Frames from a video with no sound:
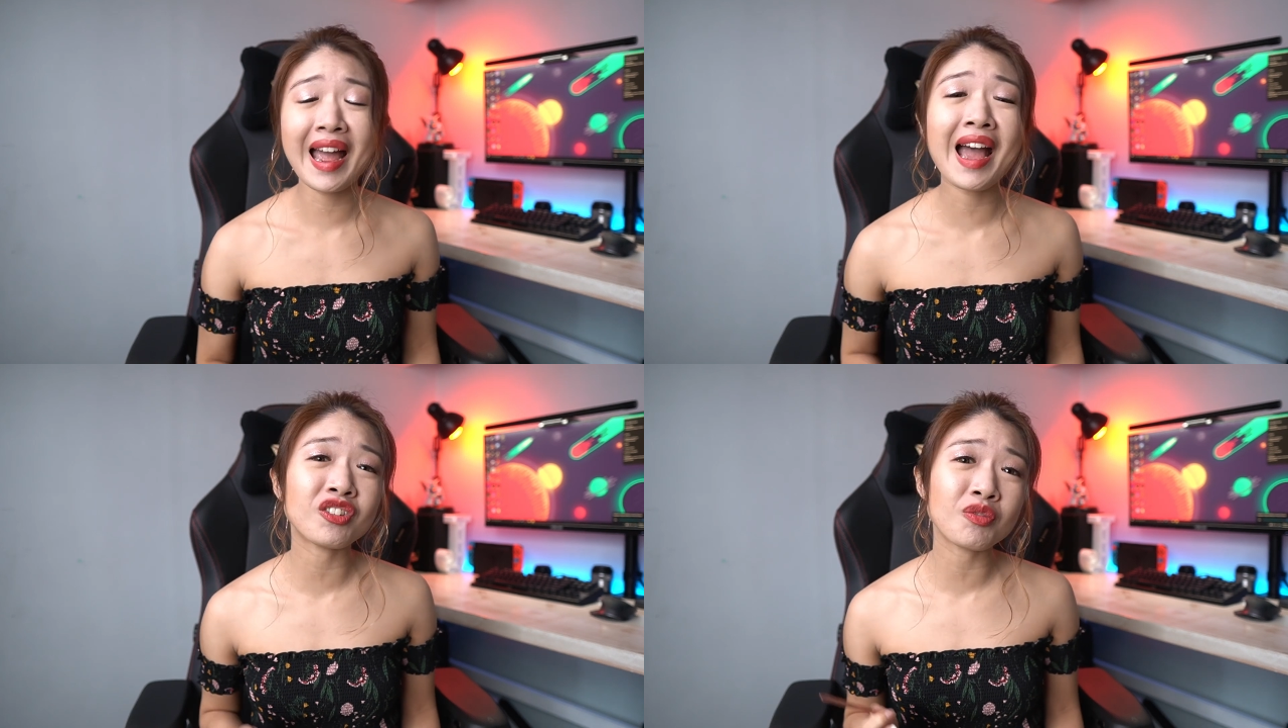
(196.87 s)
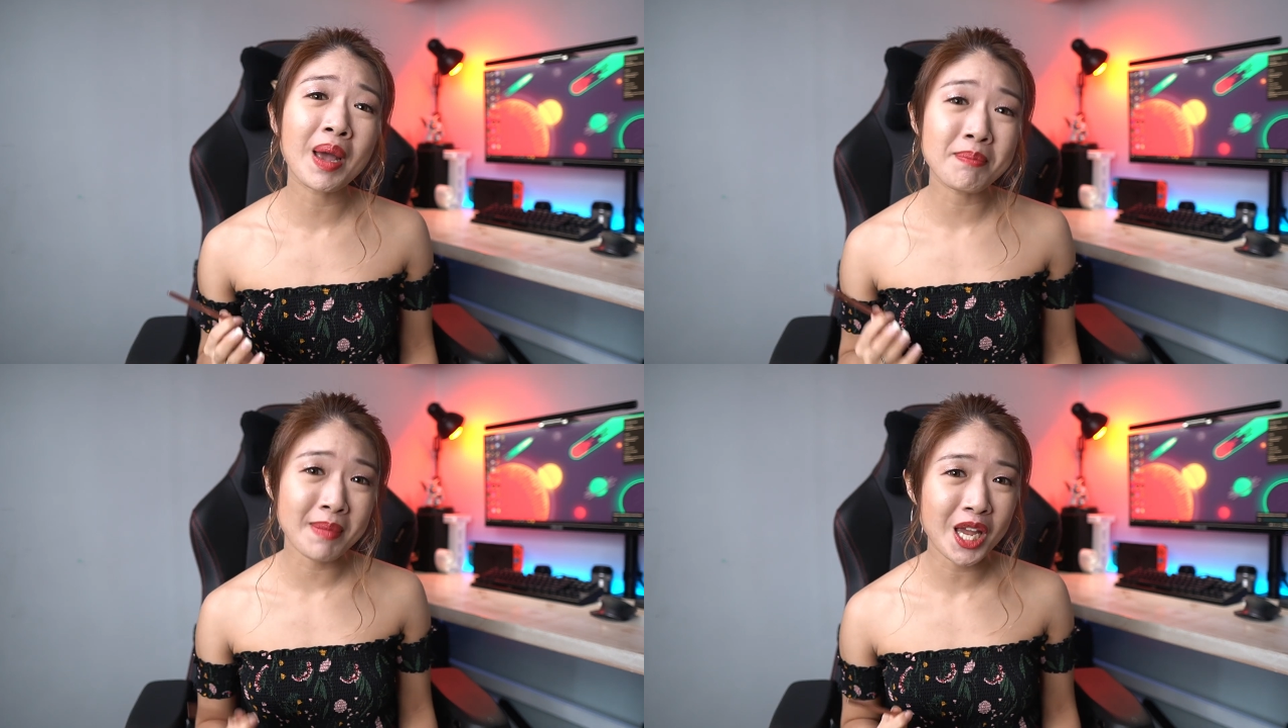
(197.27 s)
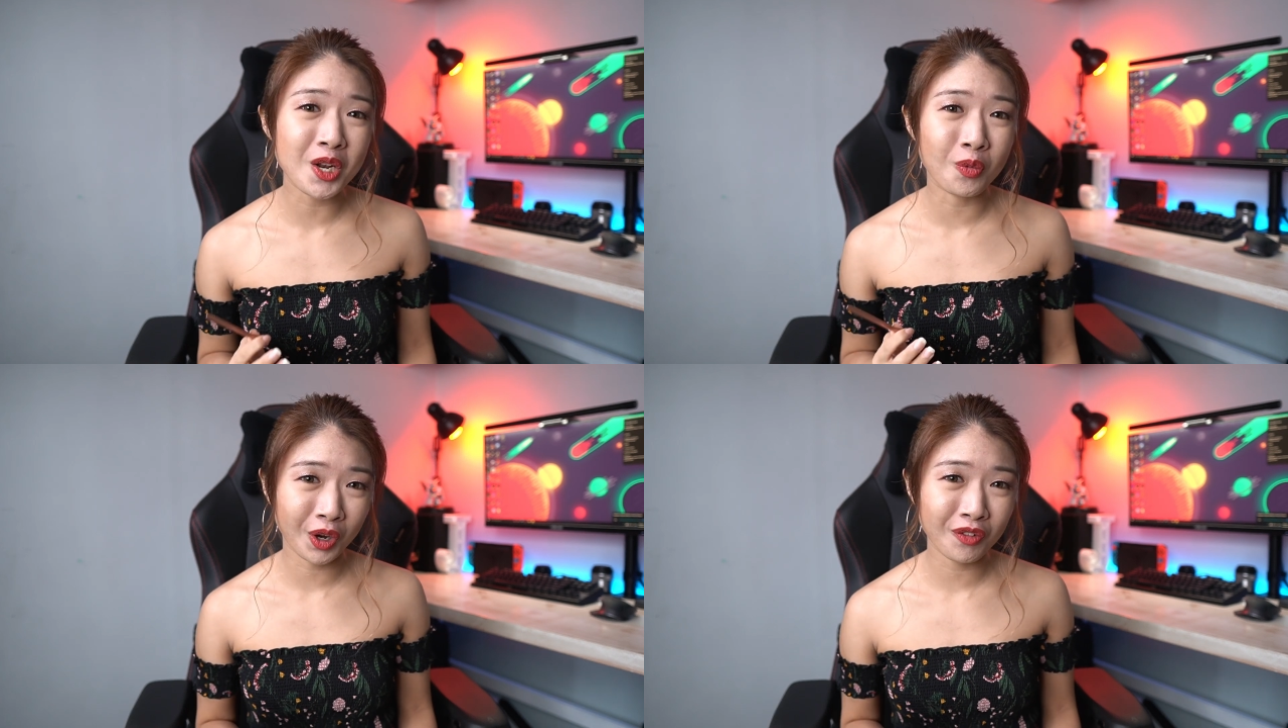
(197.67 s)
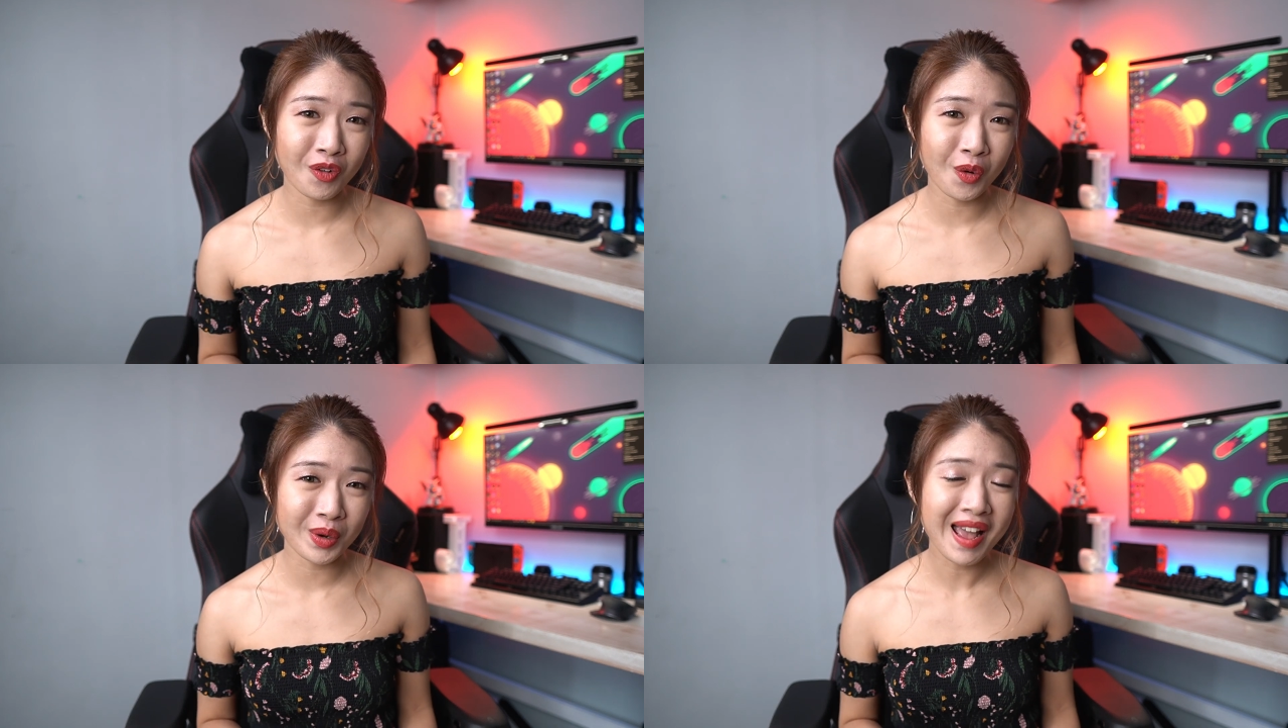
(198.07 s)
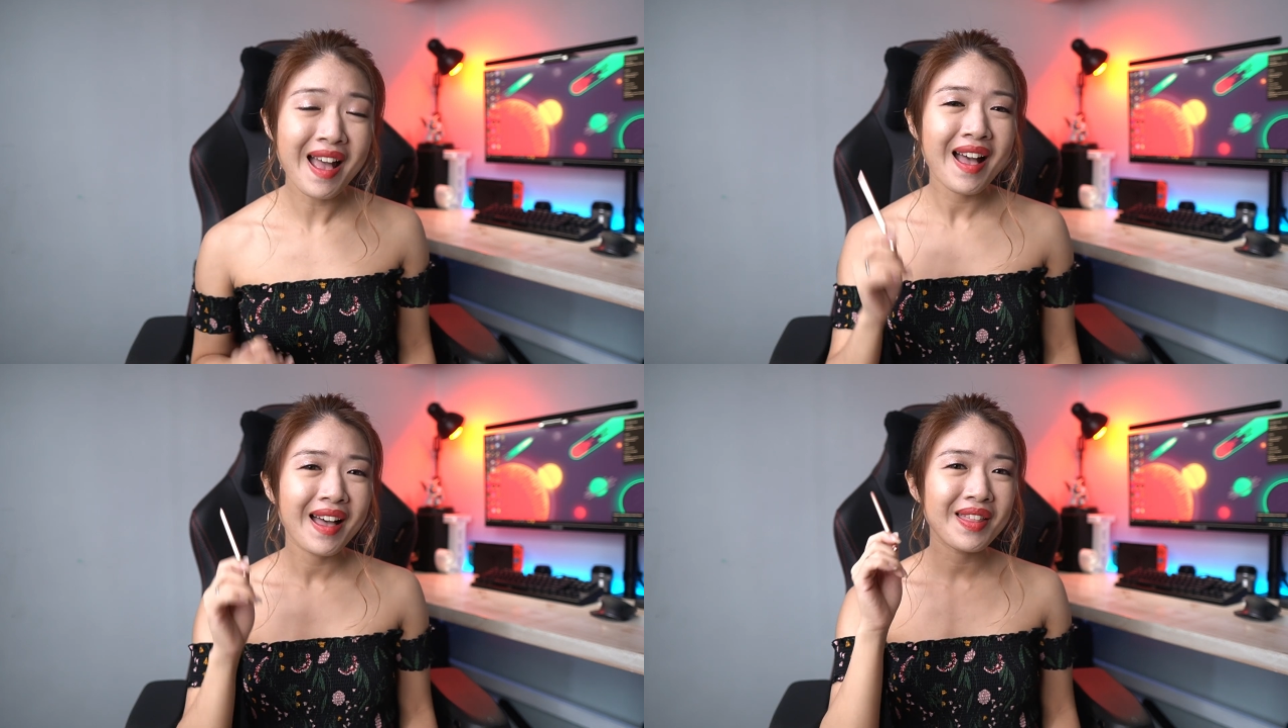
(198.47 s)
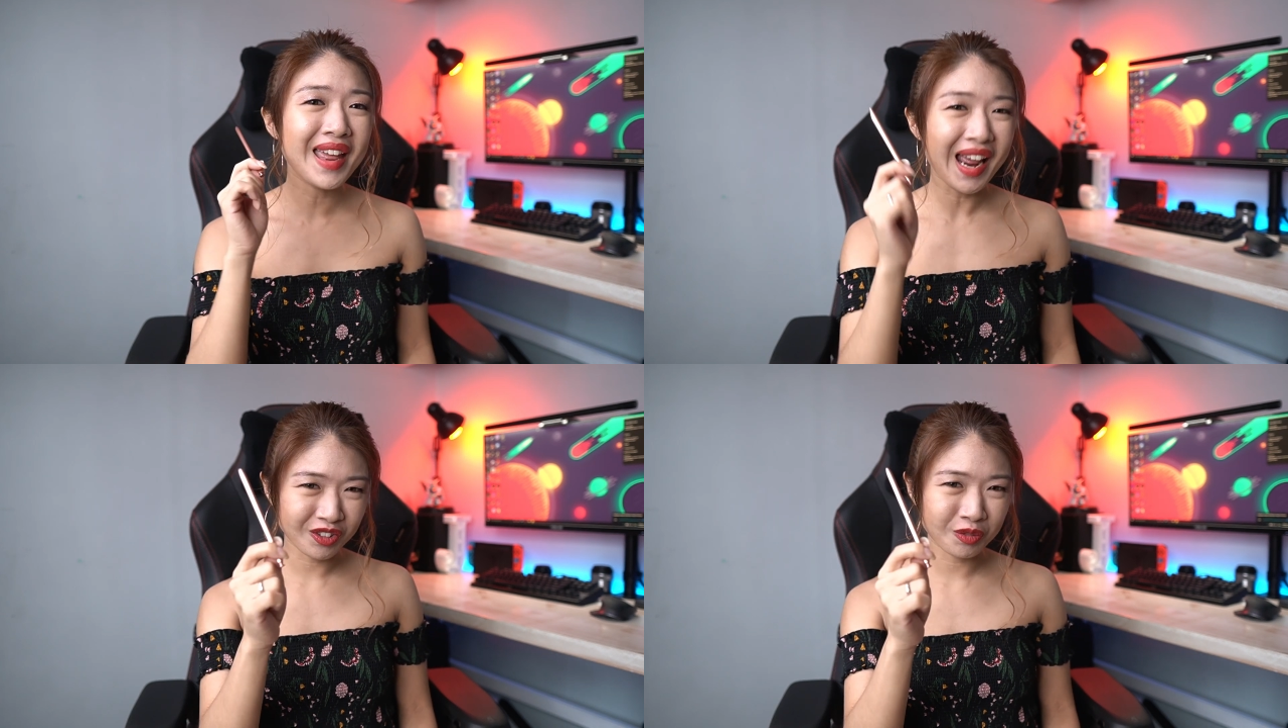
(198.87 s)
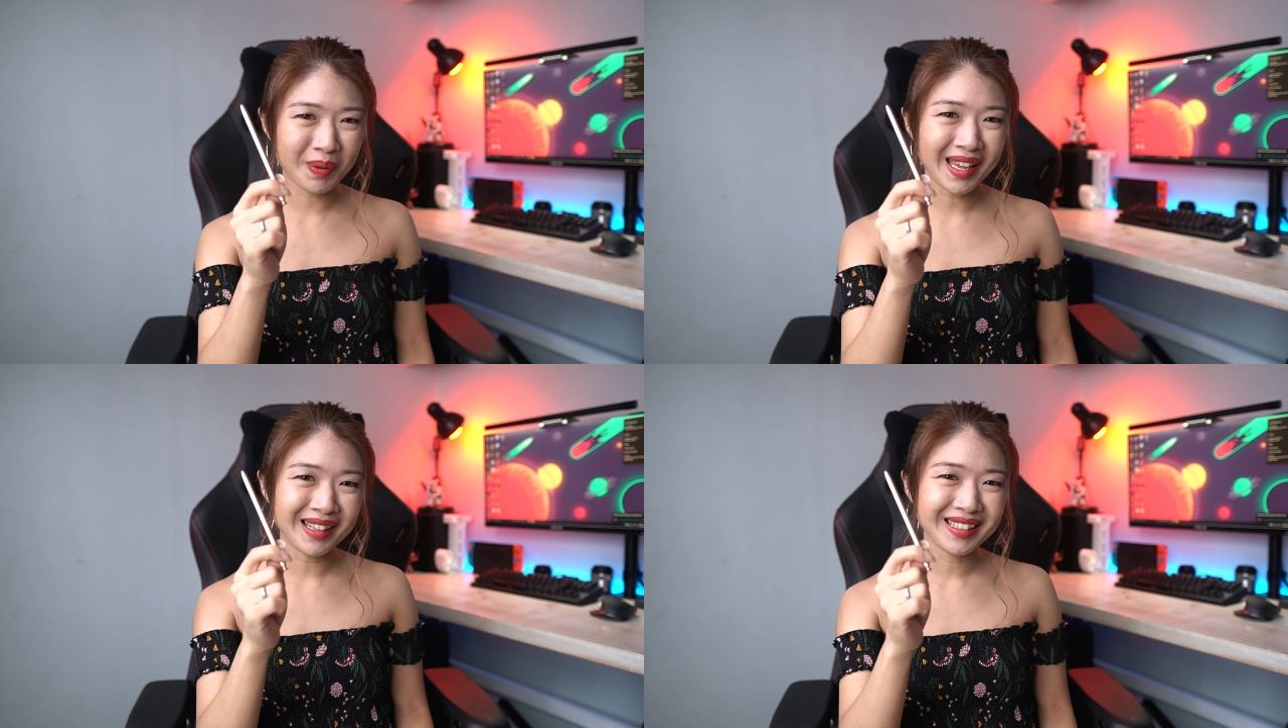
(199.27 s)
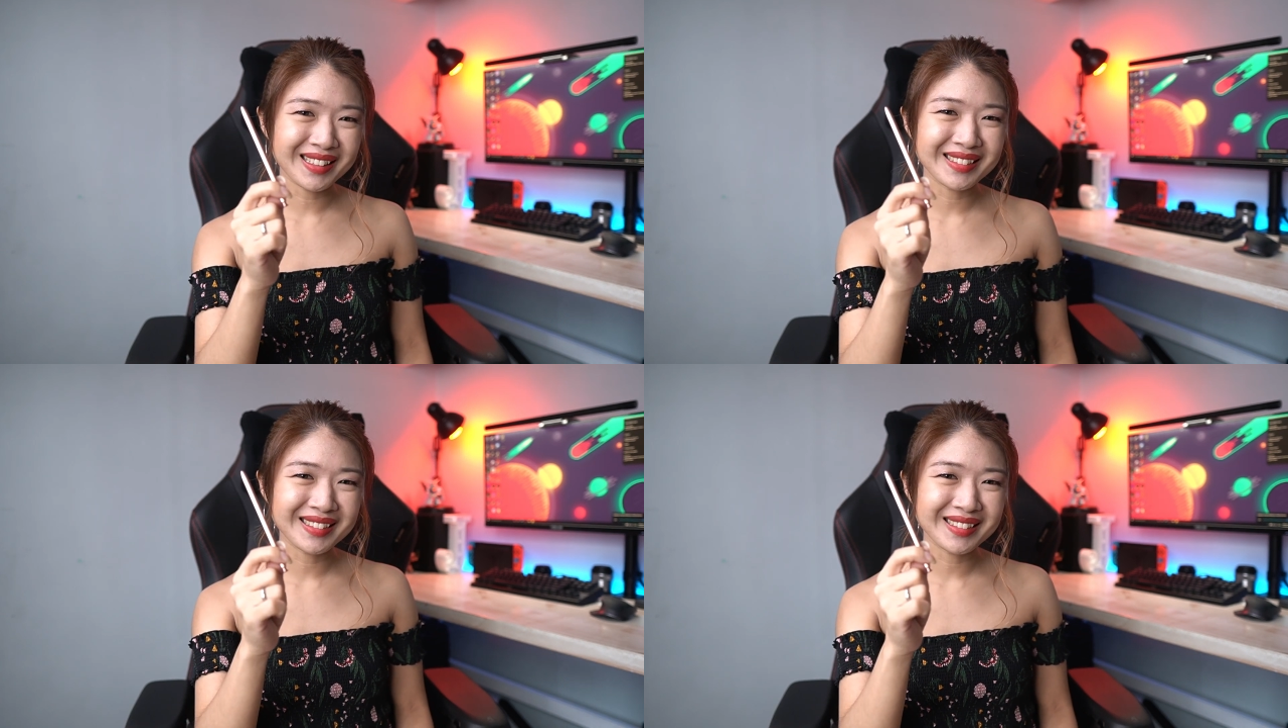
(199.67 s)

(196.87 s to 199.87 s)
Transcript: as my main work phone, the S Pen.